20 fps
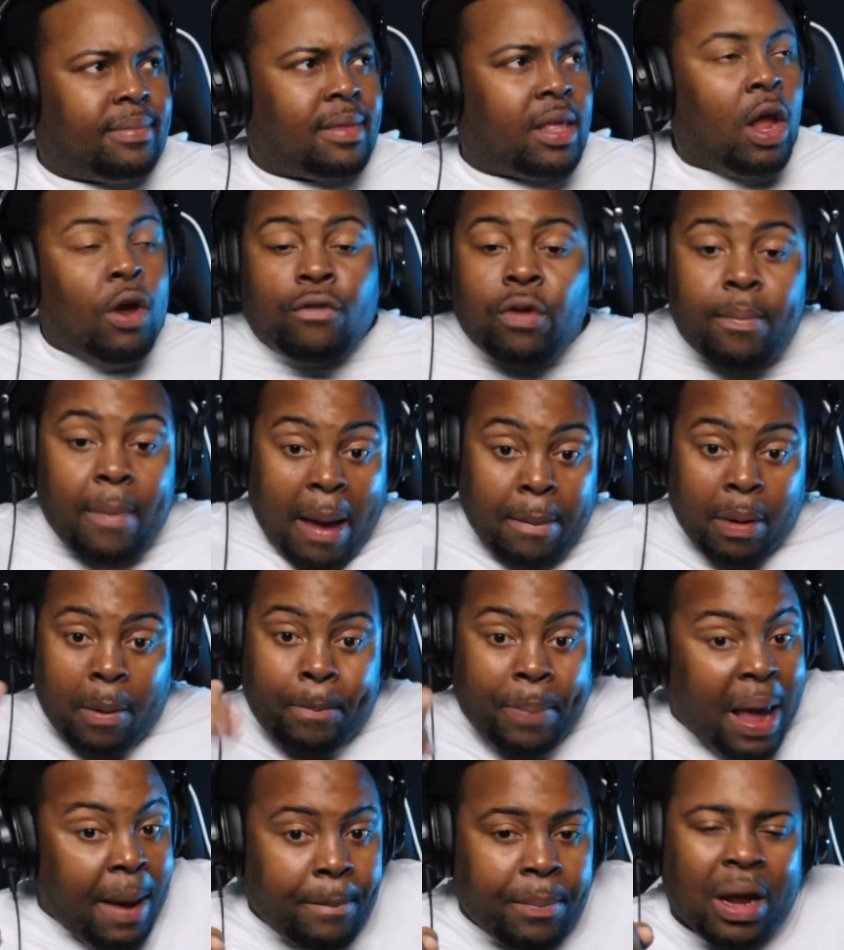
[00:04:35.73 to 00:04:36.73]
Remember,
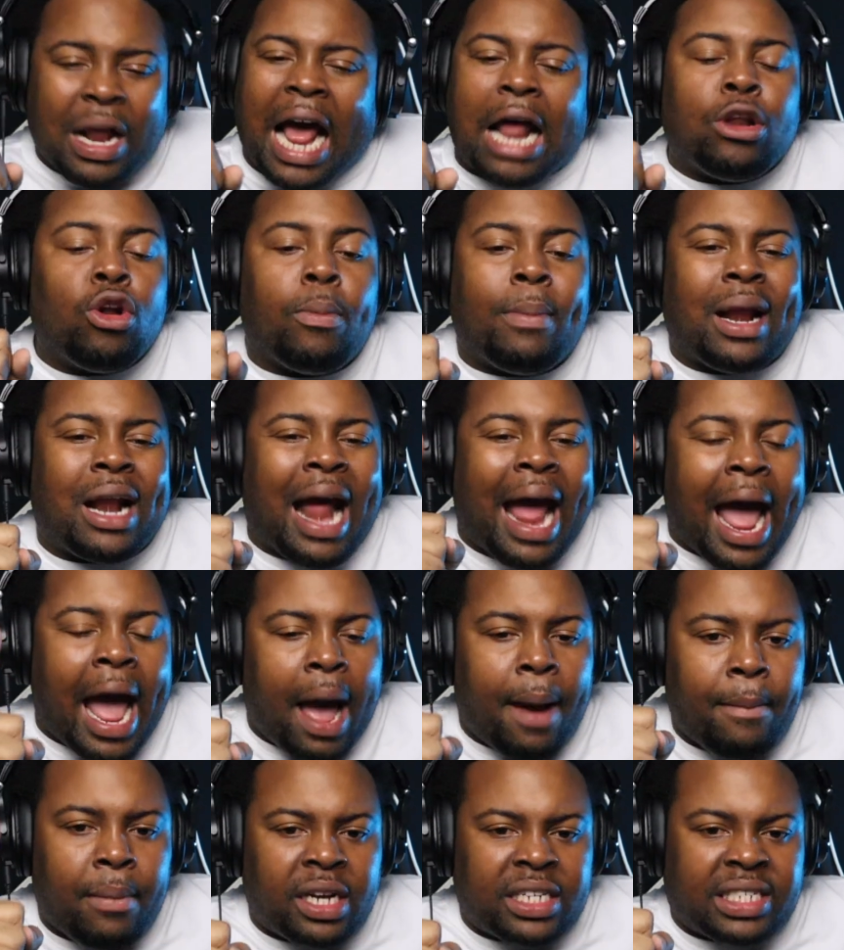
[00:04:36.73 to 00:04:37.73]
people, no matter
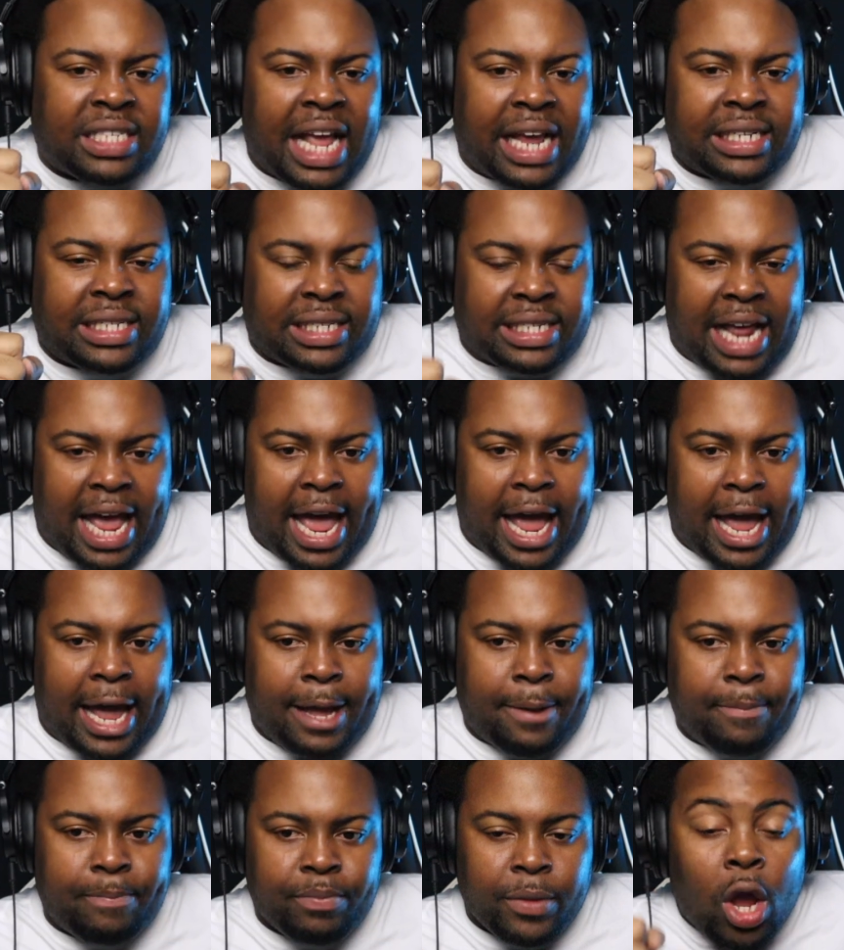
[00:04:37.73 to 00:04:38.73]
how much they
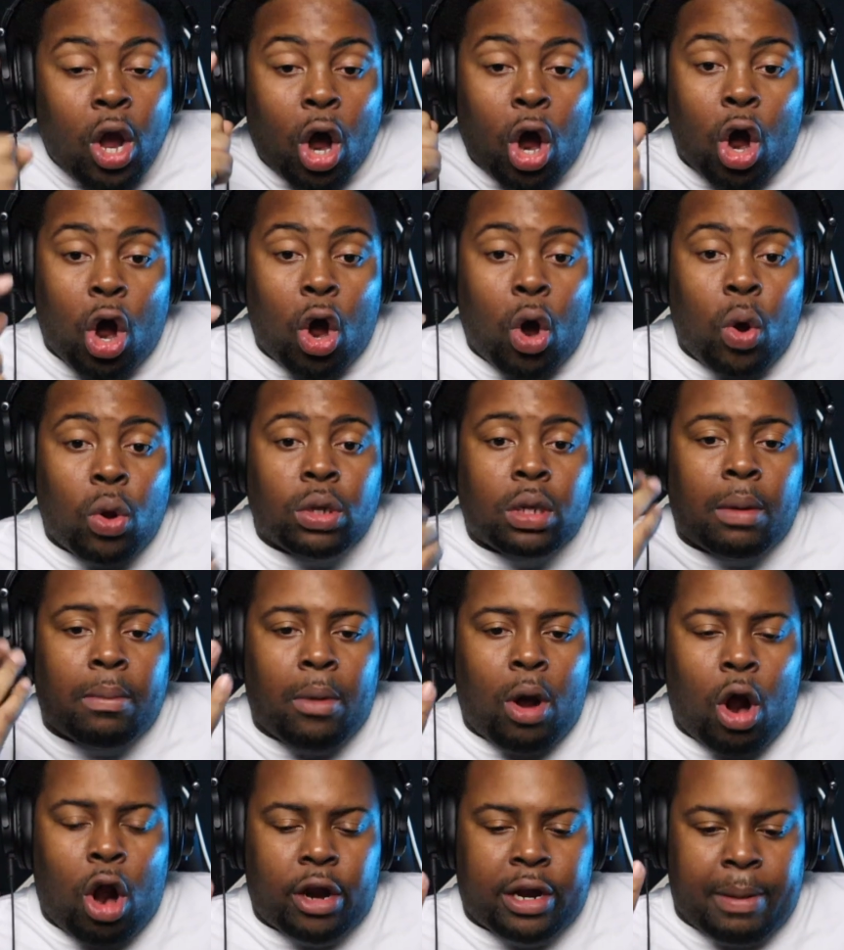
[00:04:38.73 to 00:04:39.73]
say, oh,
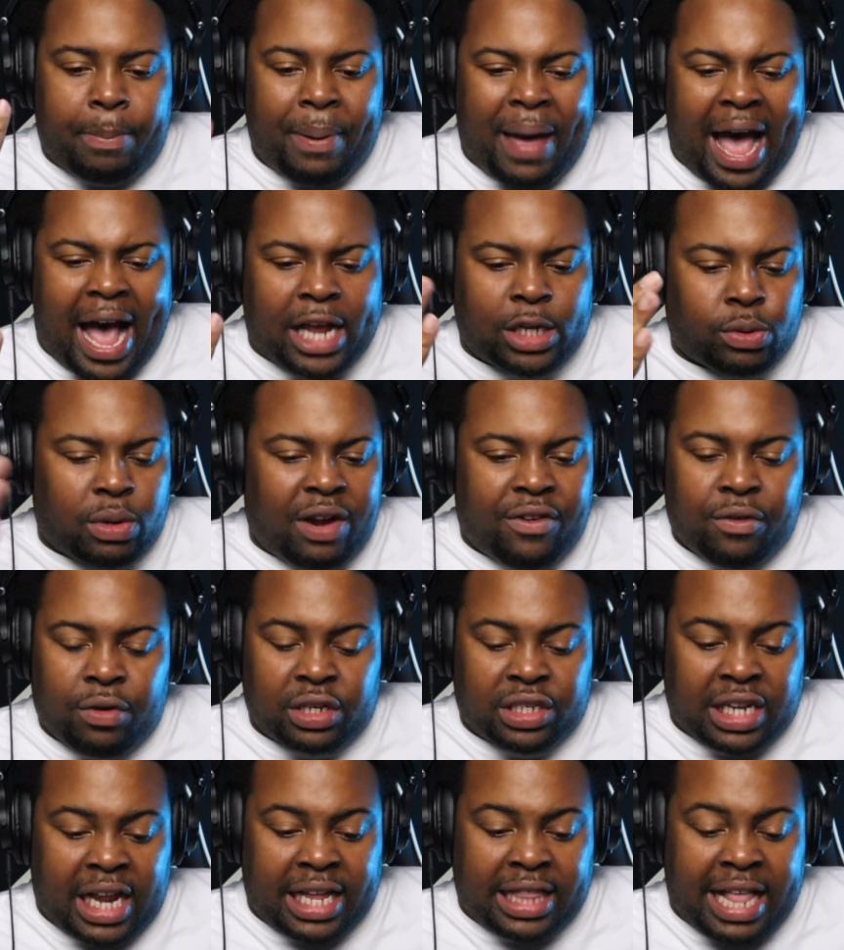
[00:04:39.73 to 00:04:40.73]
Lamar could pass, whatever
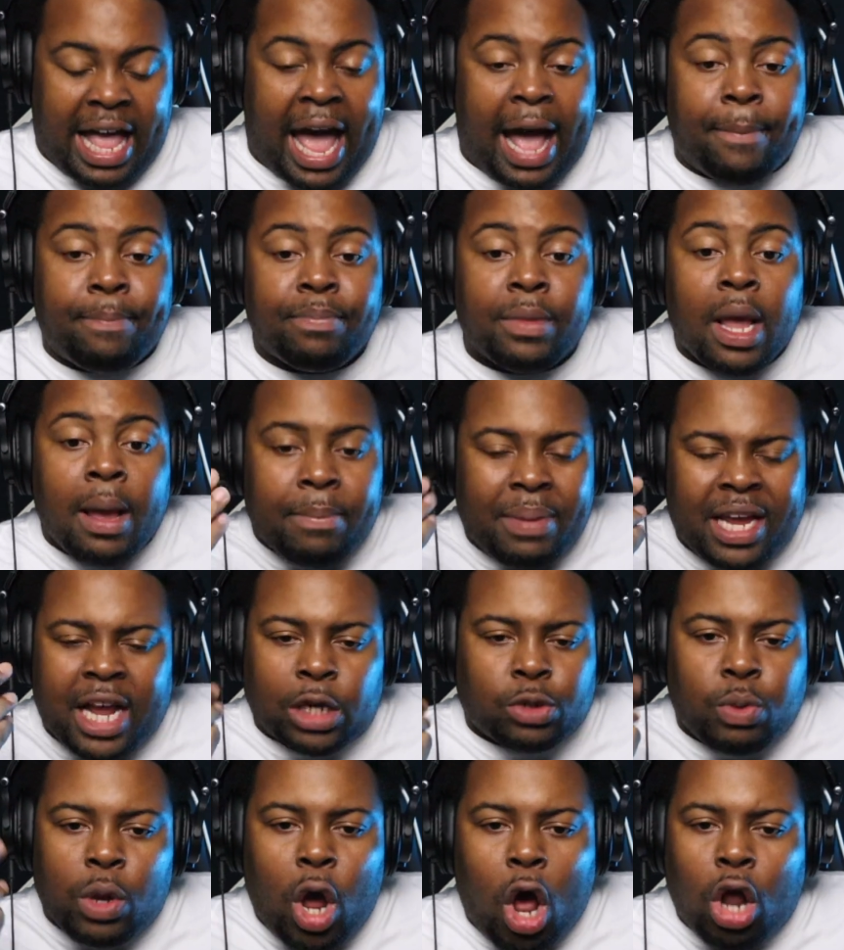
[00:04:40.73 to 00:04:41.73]
it's like that,
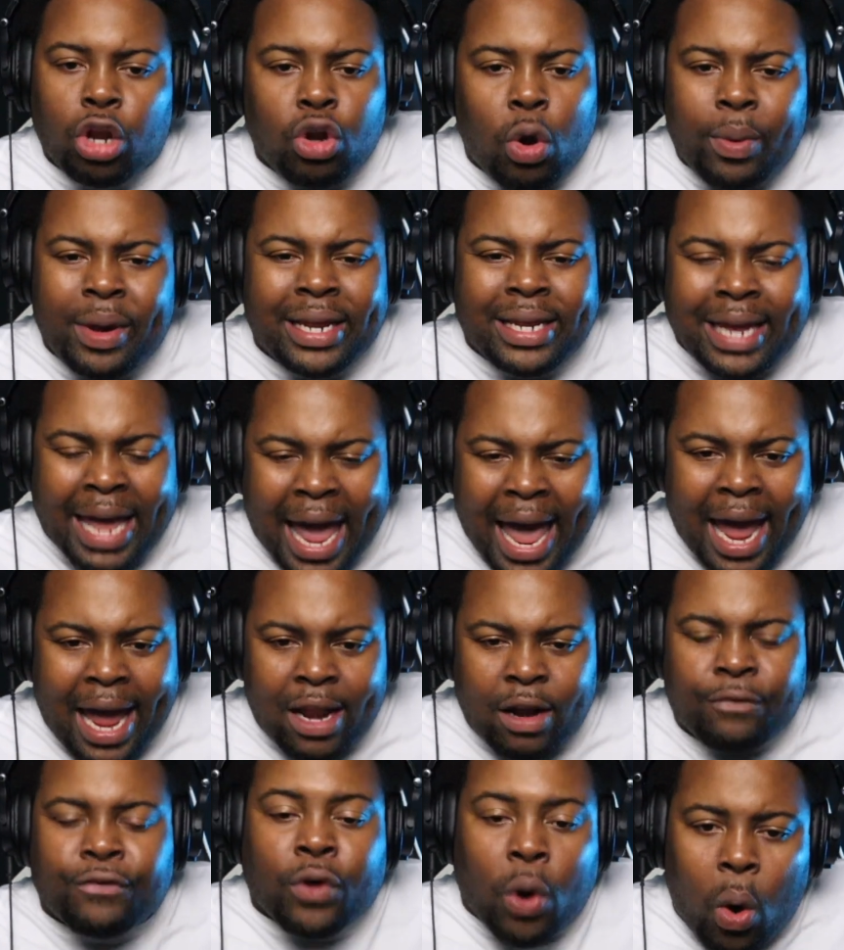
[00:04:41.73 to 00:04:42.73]
because we all know he can,
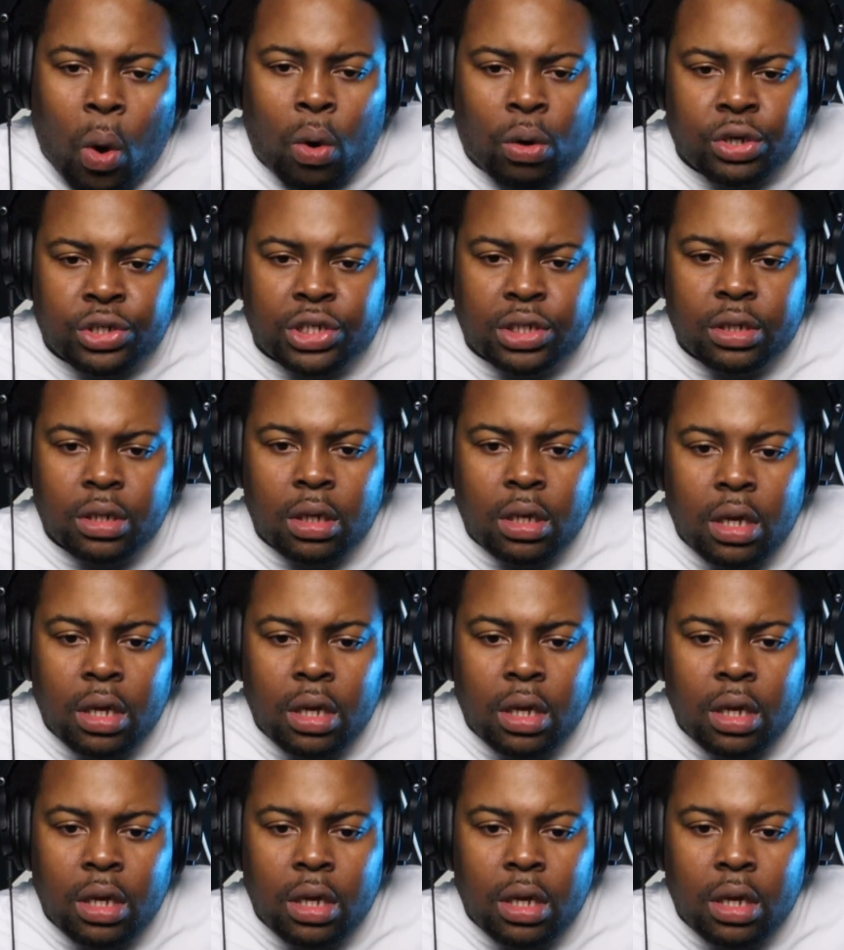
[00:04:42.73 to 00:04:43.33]
of course.